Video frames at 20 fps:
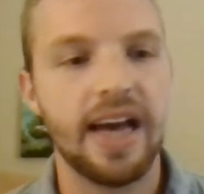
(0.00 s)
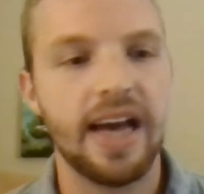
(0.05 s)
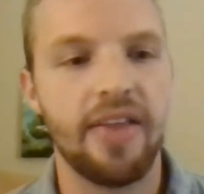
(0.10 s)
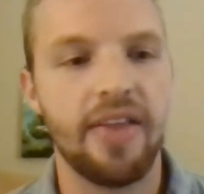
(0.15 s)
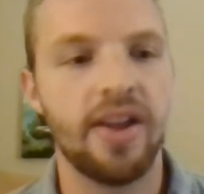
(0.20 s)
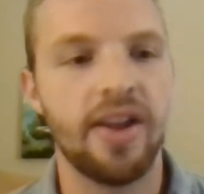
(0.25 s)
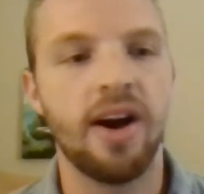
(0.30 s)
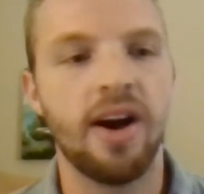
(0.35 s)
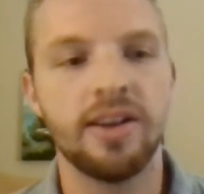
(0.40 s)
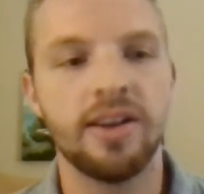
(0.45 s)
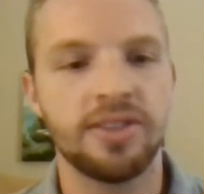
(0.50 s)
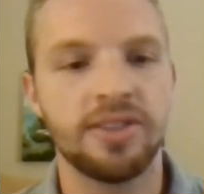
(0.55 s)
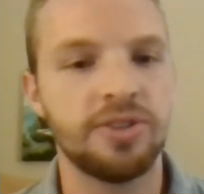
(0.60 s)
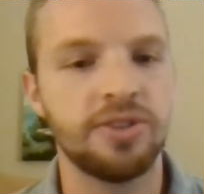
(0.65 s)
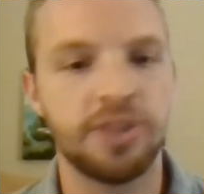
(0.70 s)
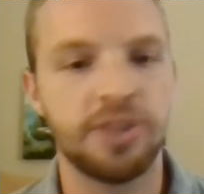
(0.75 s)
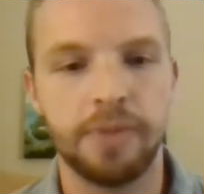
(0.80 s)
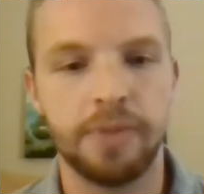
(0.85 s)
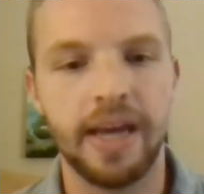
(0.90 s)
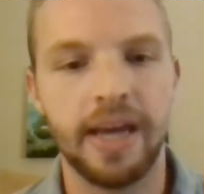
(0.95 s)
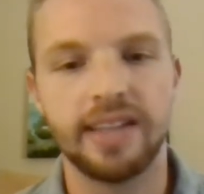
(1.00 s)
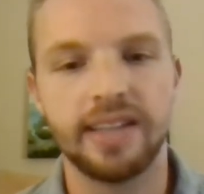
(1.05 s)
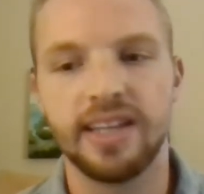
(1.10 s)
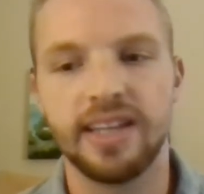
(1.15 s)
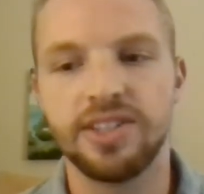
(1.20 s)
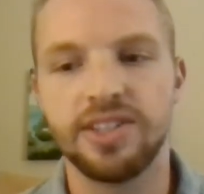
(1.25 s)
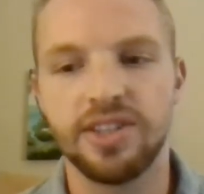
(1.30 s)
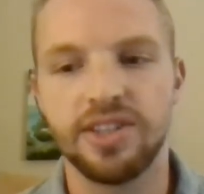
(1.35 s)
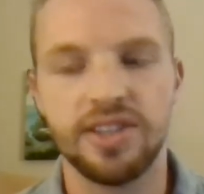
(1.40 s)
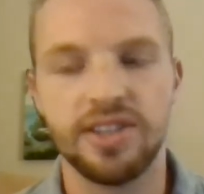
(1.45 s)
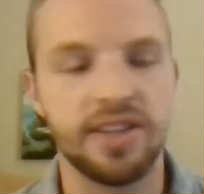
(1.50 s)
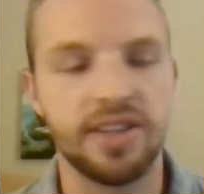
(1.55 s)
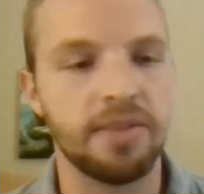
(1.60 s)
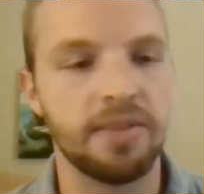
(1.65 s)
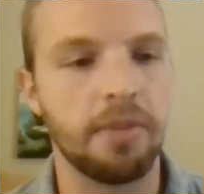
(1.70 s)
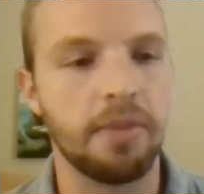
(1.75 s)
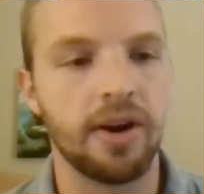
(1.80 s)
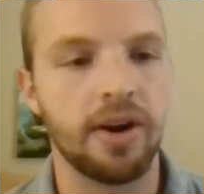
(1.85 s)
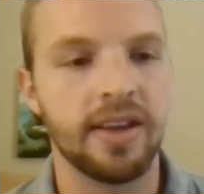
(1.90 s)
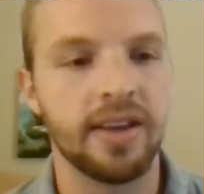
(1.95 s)
And then also just paying attention to
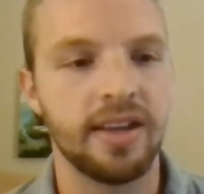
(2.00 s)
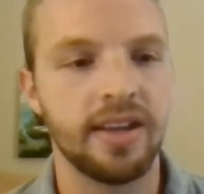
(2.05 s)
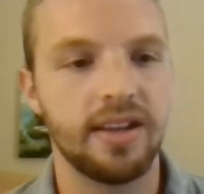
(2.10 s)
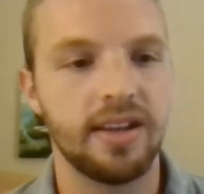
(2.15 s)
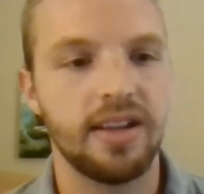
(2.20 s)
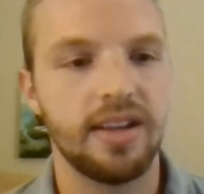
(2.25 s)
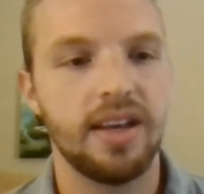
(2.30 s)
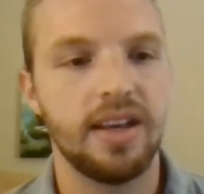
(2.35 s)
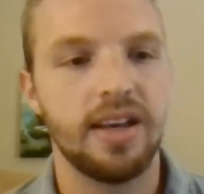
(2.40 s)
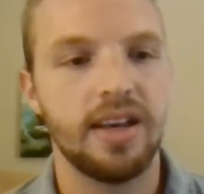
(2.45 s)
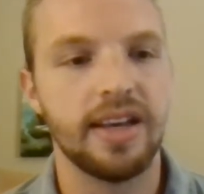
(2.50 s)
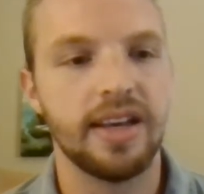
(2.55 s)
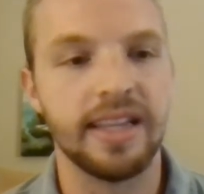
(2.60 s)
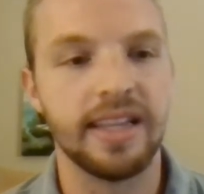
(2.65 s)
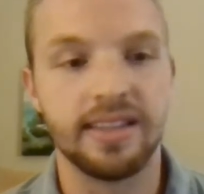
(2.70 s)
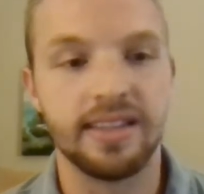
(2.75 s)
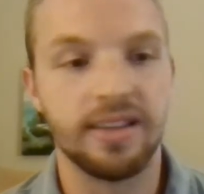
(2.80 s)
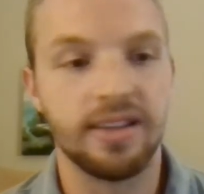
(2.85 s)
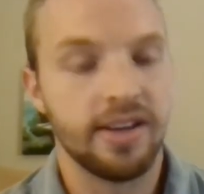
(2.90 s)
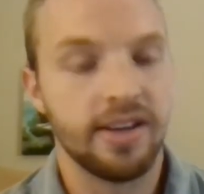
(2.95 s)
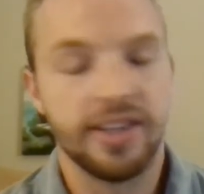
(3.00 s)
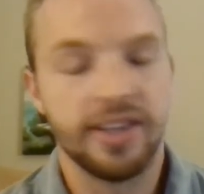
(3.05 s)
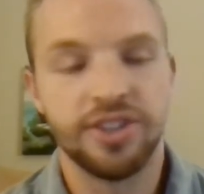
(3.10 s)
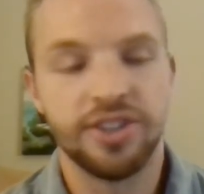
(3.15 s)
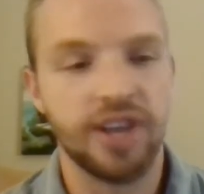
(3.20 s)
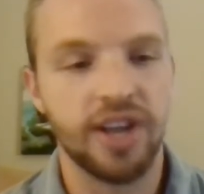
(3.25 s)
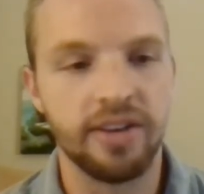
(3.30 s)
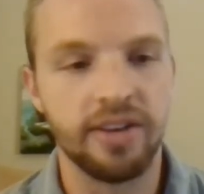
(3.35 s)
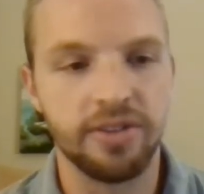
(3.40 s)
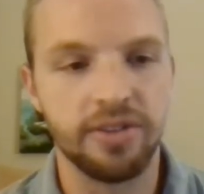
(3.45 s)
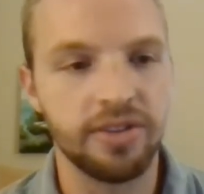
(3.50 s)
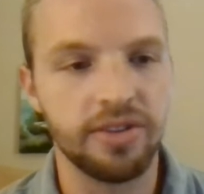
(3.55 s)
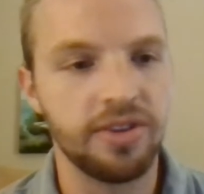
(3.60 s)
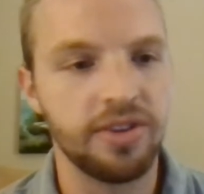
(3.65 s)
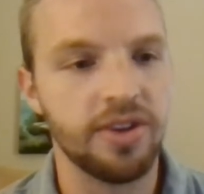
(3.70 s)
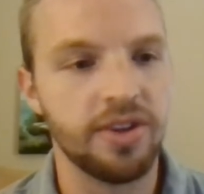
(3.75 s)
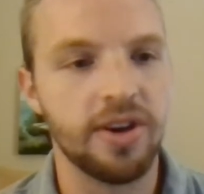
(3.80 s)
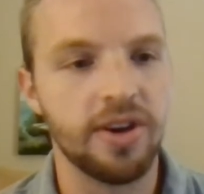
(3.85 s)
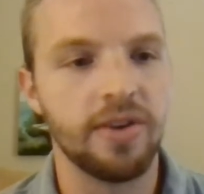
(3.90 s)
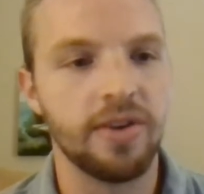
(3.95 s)
the market it's in general,
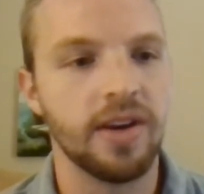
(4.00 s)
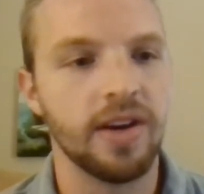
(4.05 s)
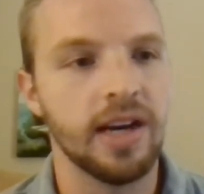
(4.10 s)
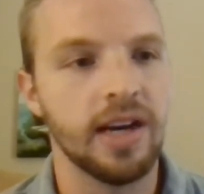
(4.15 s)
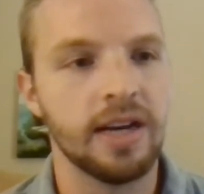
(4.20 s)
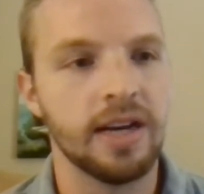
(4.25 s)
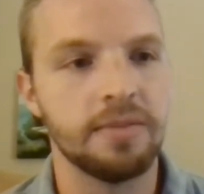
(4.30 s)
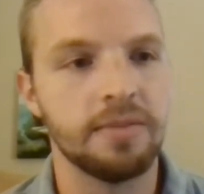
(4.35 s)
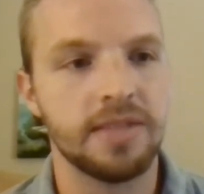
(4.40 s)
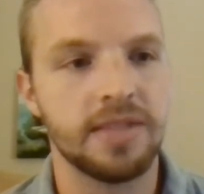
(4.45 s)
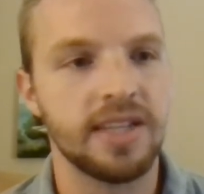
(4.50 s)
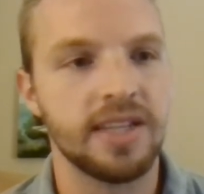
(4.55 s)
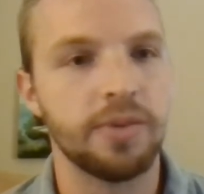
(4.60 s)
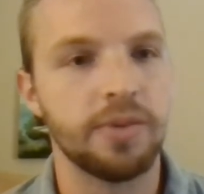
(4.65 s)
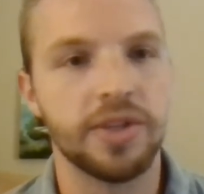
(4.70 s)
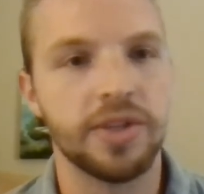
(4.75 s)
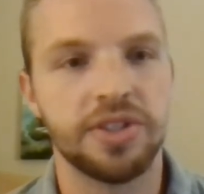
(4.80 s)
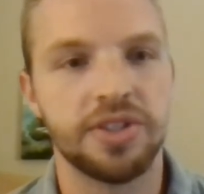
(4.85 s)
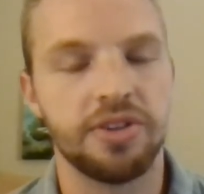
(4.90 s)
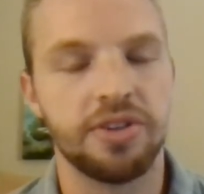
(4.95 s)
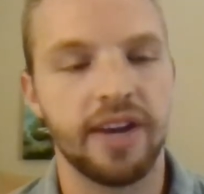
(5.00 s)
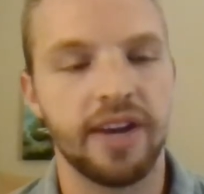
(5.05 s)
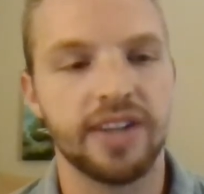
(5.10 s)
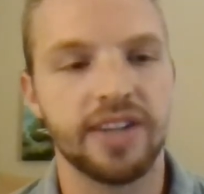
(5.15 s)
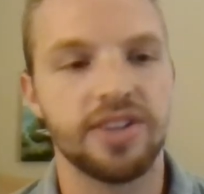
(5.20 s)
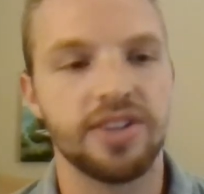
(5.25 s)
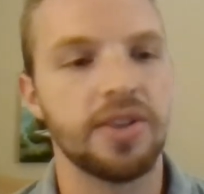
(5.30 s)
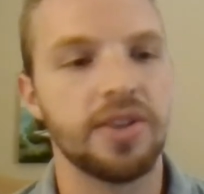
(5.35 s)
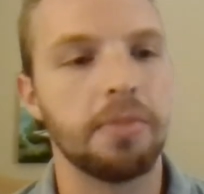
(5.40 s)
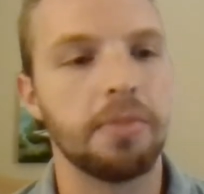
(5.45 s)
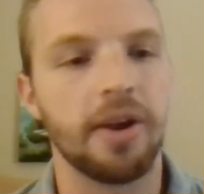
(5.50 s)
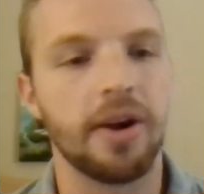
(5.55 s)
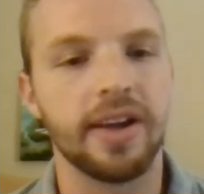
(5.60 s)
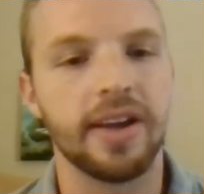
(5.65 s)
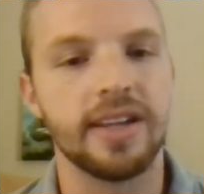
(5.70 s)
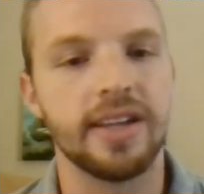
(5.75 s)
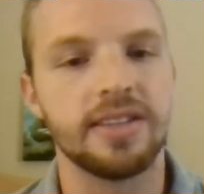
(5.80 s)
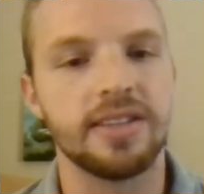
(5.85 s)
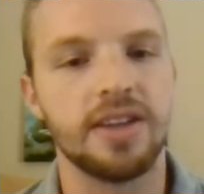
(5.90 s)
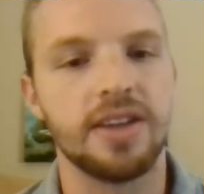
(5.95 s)
seeing which direction the
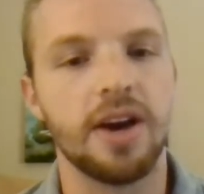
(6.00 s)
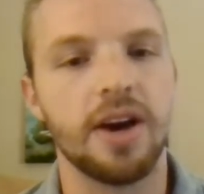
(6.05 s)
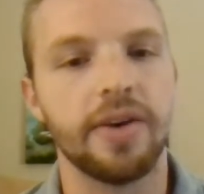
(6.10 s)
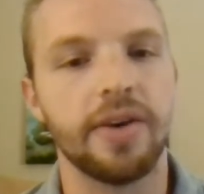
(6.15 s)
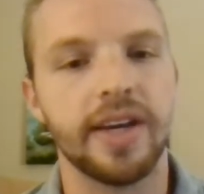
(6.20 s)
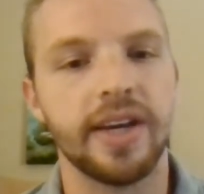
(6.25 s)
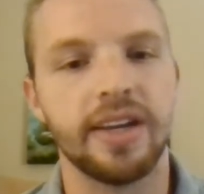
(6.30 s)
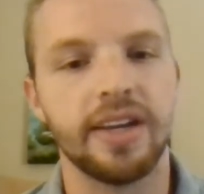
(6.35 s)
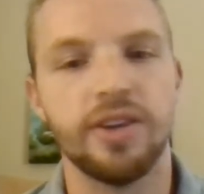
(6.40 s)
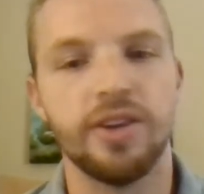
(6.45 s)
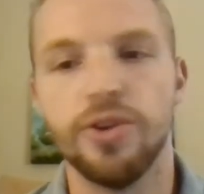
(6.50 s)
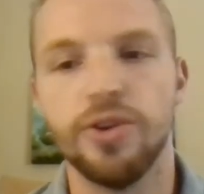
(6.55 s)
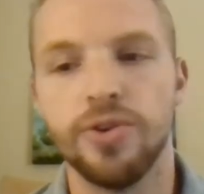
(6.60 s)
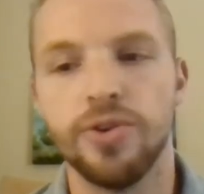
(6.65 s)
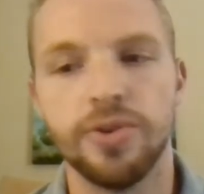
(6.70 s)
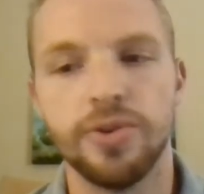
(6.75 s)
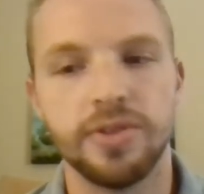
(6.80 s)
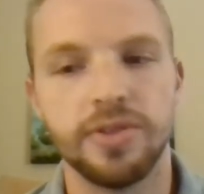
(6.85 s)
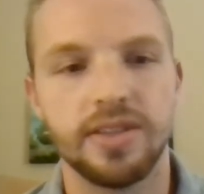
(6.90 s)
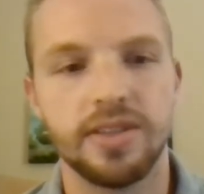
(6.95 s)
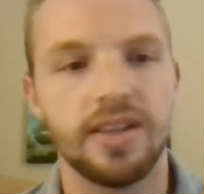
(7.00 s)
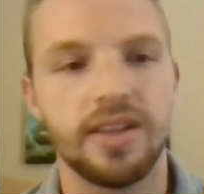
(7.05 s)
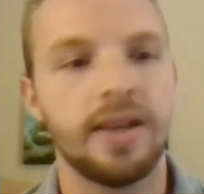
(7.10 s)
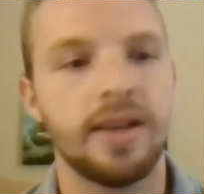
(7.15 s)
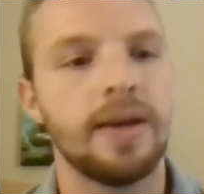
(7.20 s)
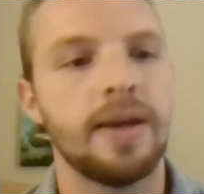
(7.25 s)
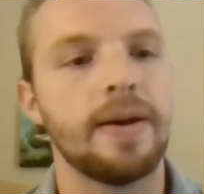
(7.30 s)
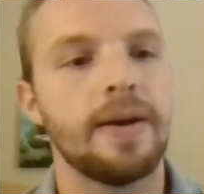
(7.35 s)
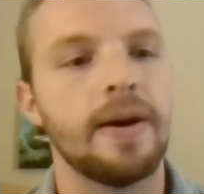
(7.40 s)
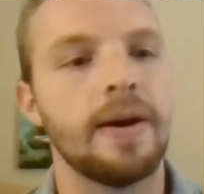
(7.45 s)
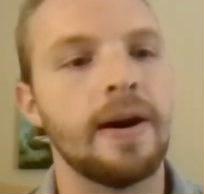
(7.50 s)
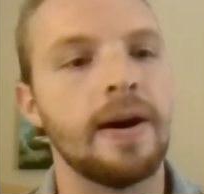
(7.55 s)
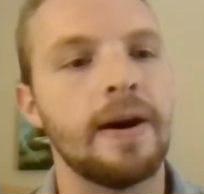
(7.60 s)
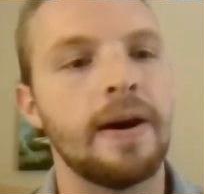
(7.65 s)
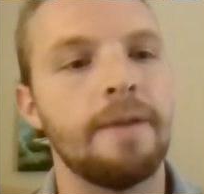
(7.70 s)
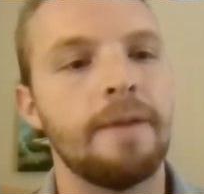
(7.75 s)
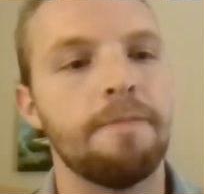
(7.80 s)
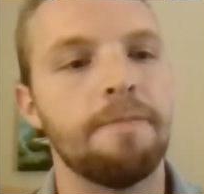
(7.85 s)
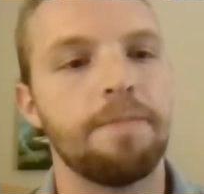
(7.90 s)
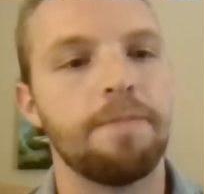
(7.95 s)
market is going, news,
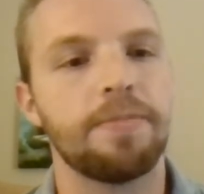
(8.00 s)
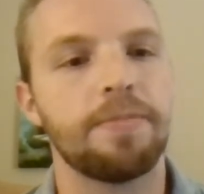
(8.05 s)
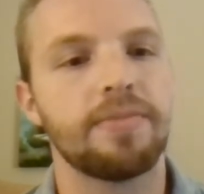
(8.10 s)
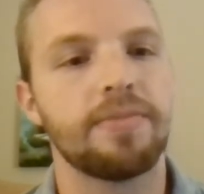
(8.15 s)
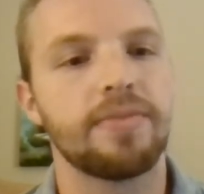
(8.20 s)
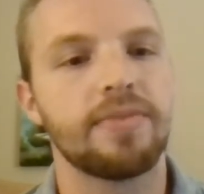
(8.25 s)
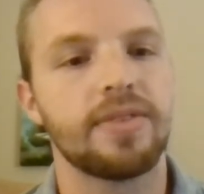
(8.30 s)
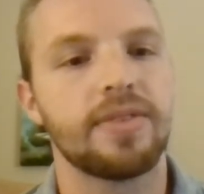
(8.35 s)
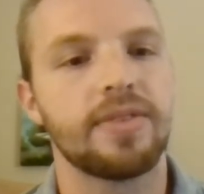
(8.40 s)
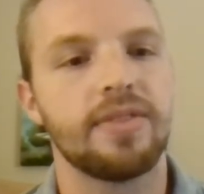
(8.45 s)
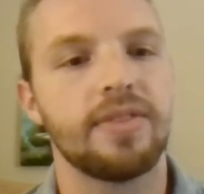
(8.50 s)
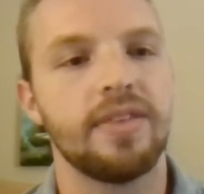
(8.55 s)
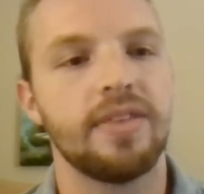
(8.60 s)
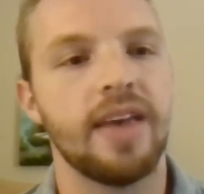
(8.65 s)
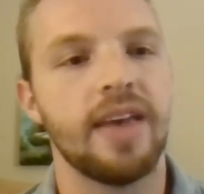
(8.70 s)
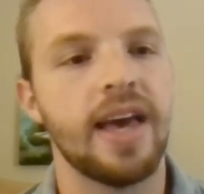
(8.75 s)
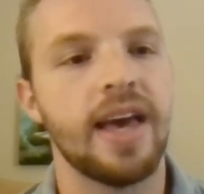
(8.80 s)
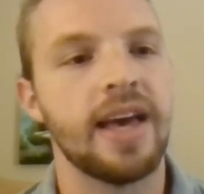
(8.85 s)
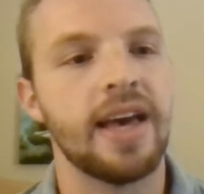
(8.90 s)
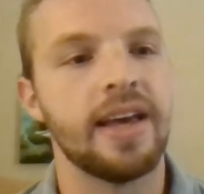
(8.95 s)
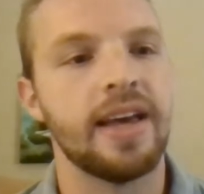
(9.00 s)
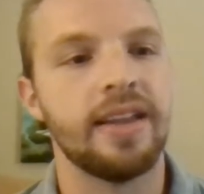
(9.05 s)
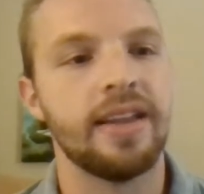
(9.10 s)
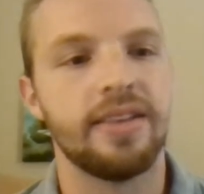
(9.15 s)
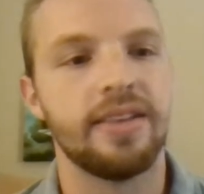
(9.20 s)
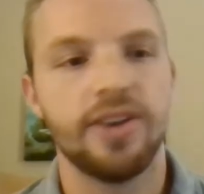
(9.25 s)
um, and